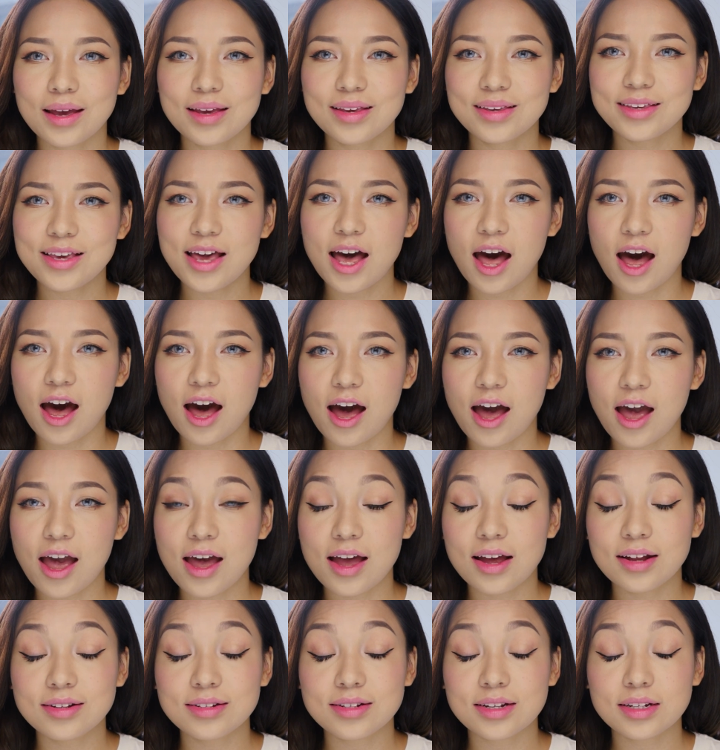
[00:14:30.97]
Yeah,
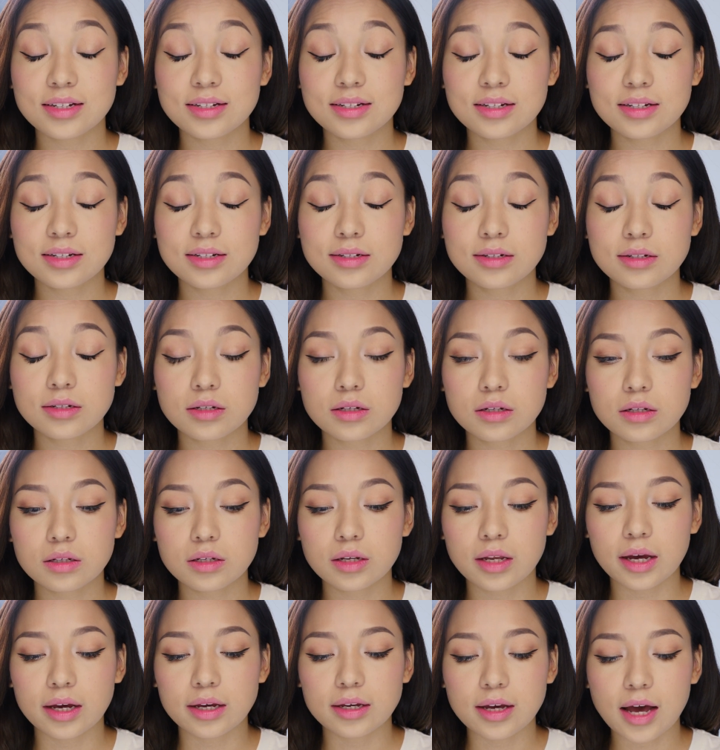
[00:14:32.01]
and I did
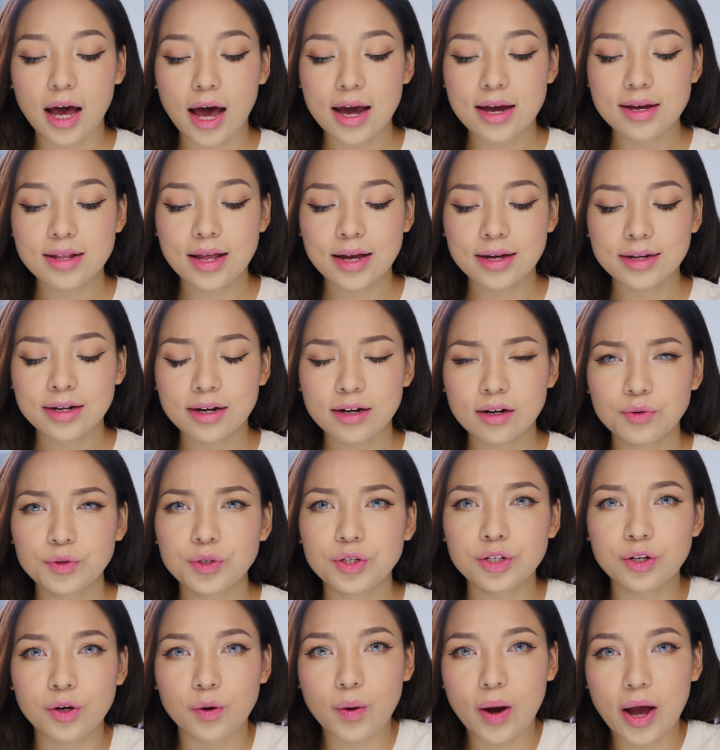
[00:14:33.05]
like eyeliner.
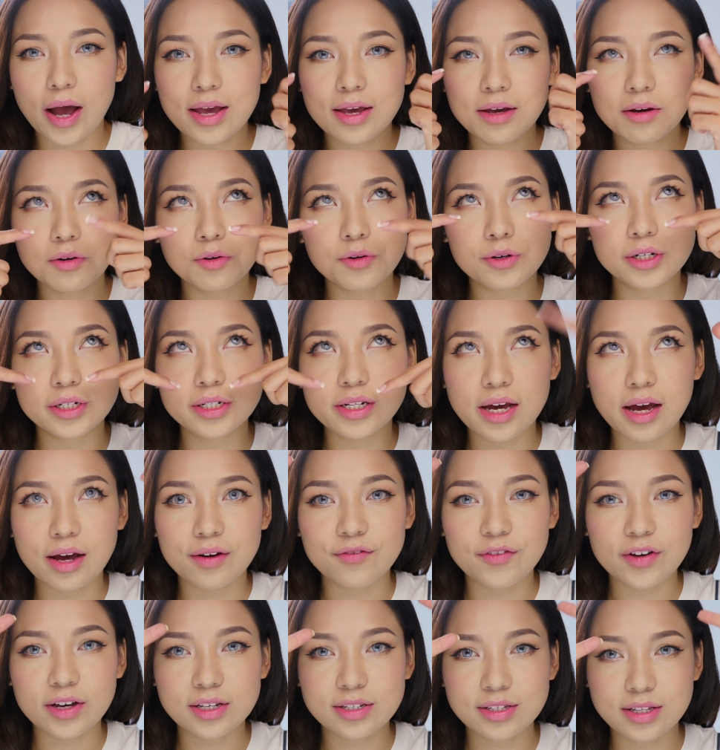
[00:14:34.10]
You know, I already
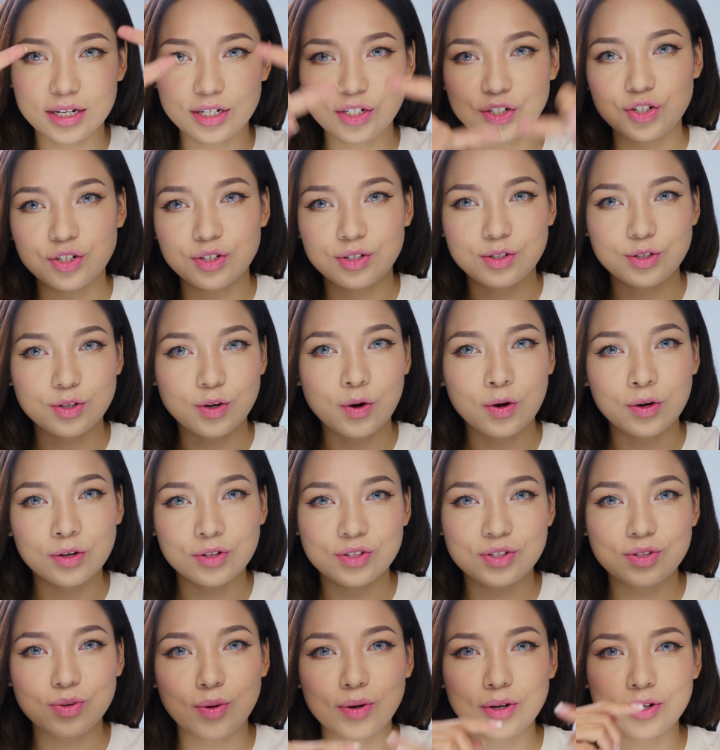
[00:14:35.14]
have extensions on,
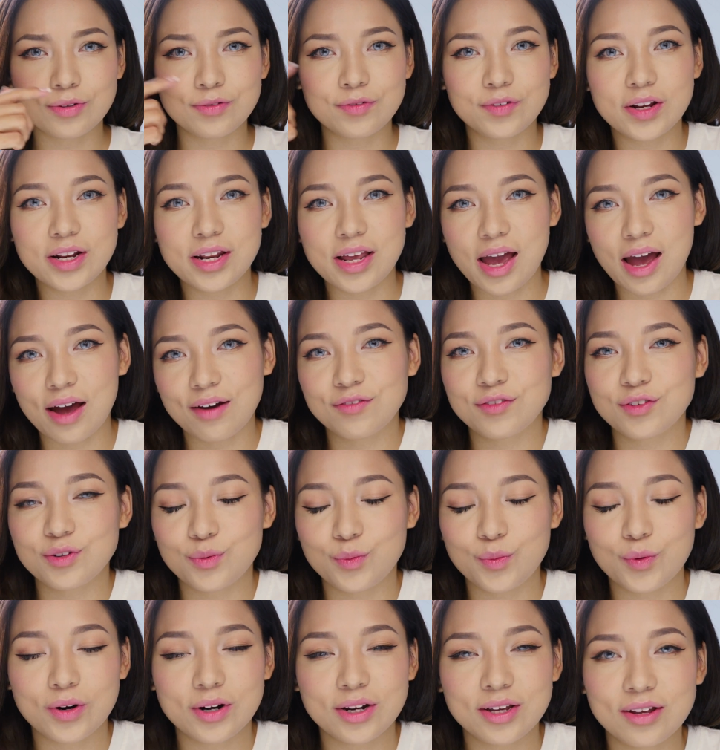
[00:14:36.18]
so I don't really have to
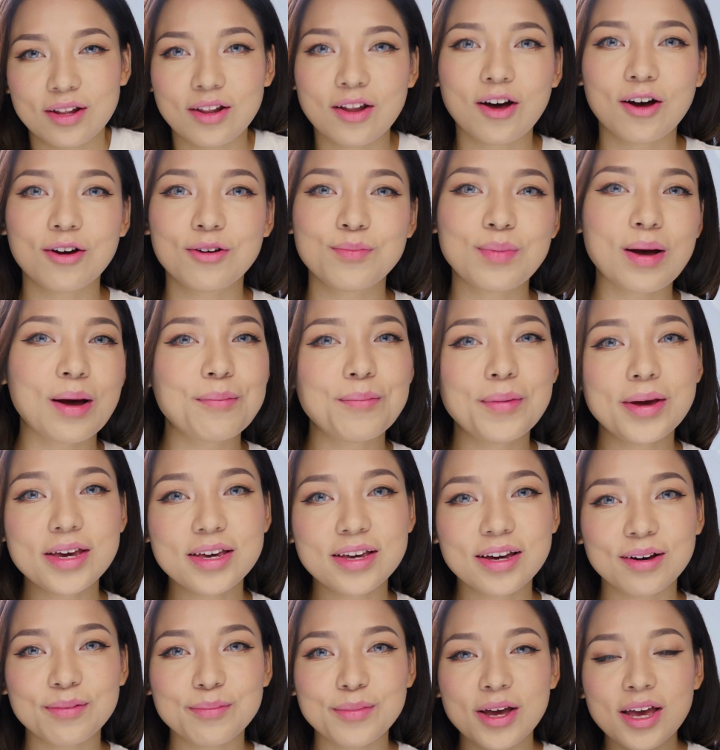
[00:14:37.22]
worry a lot about
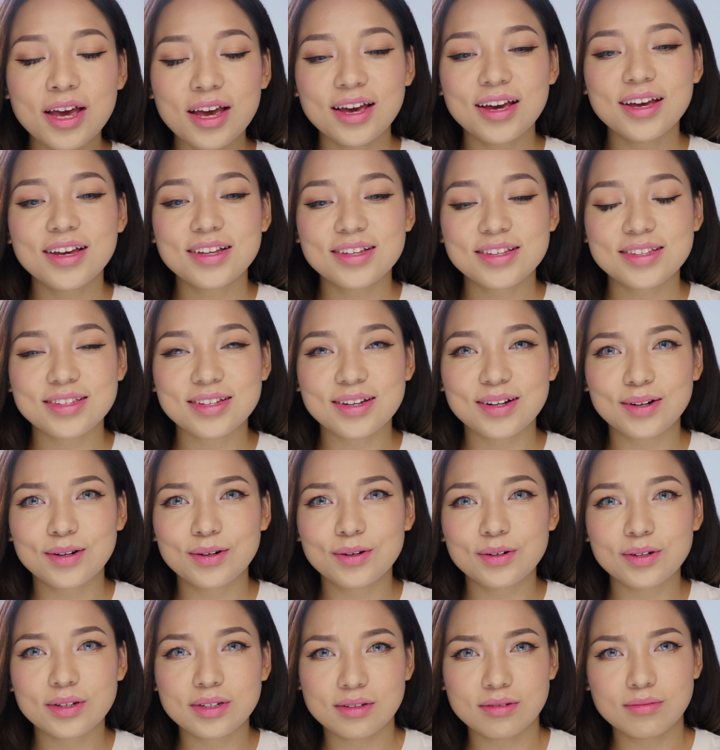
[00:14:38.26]
makeup.
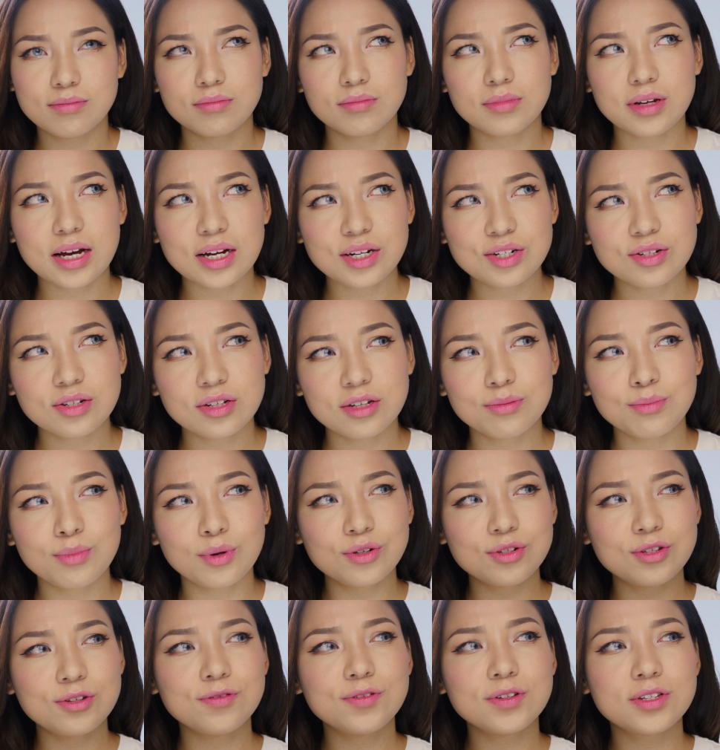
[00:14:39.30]
So actually
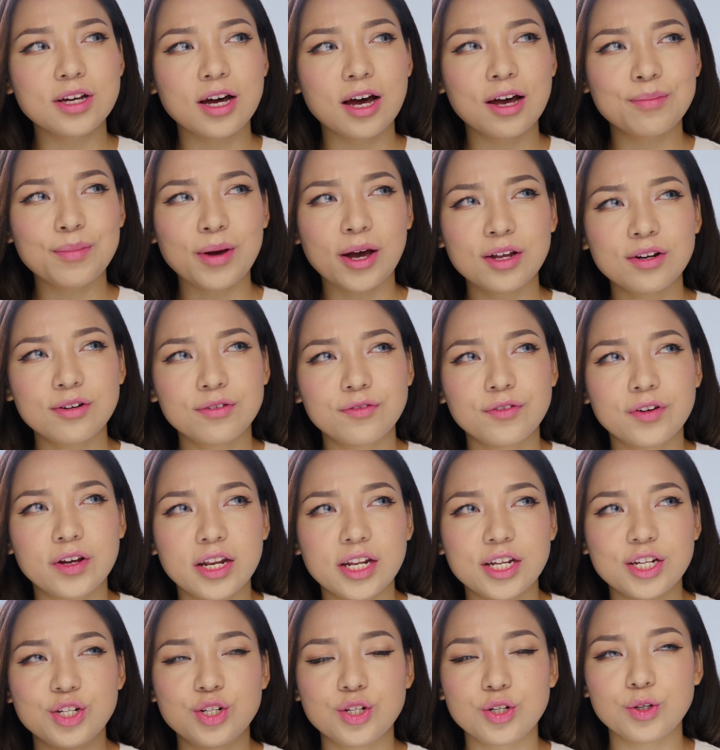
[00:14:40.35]
most of the time I don't
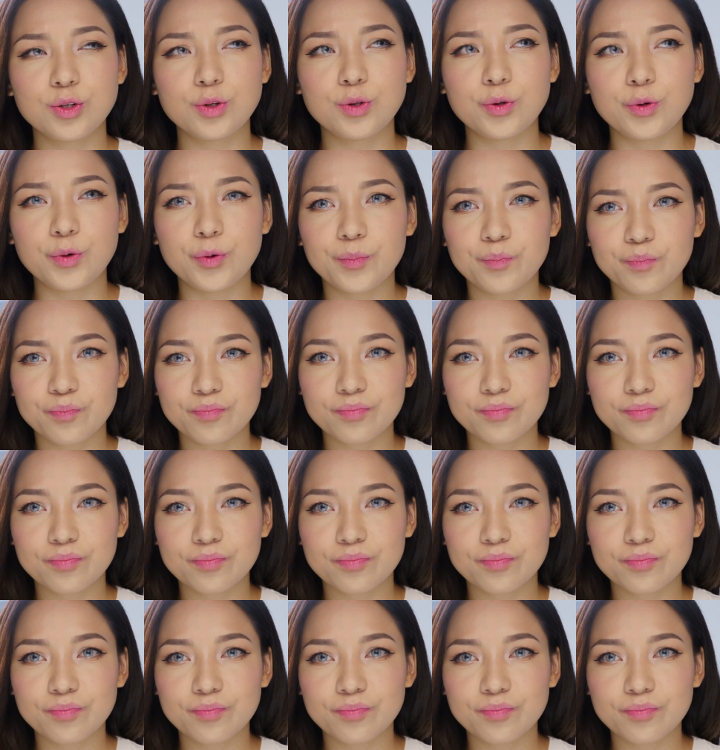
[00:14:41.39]
really do